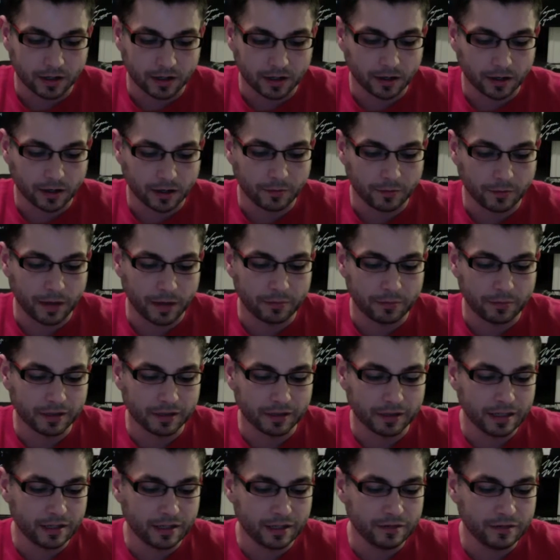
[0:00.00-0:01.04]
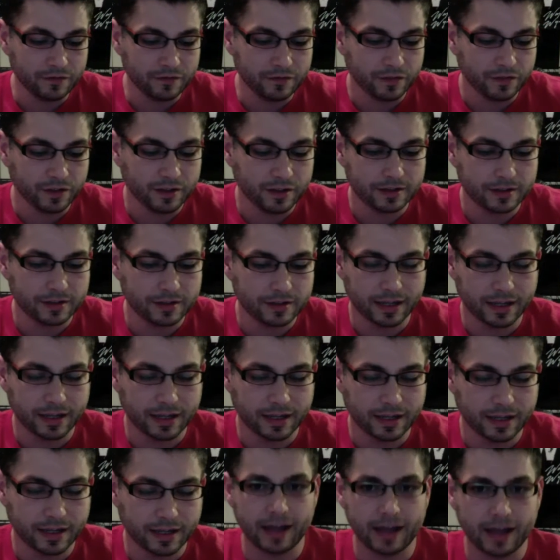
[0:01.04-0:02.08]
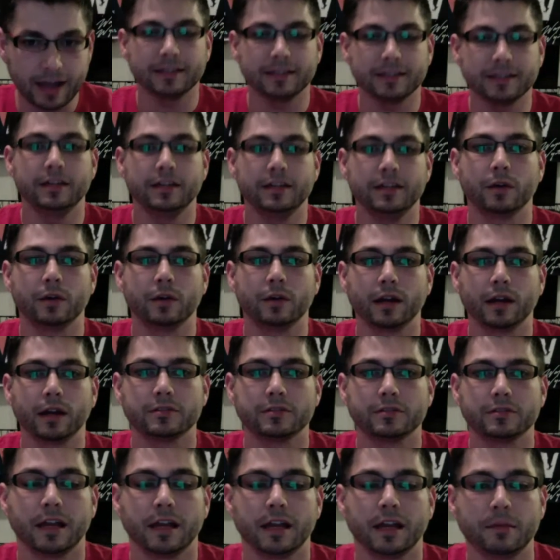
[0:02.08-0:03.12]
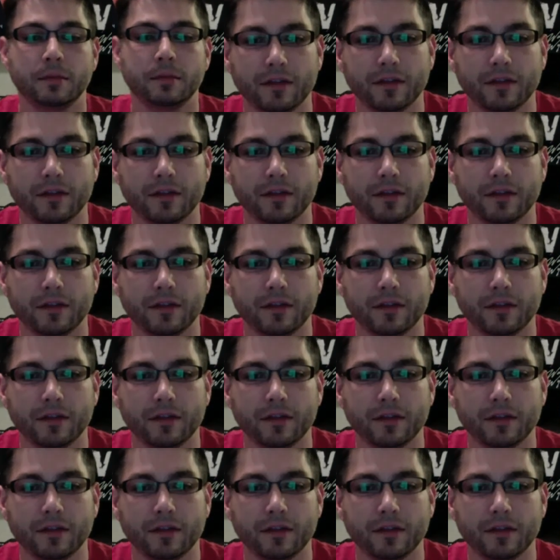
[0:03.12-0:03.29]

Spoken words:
I believe the guys that the HIIT workouts are named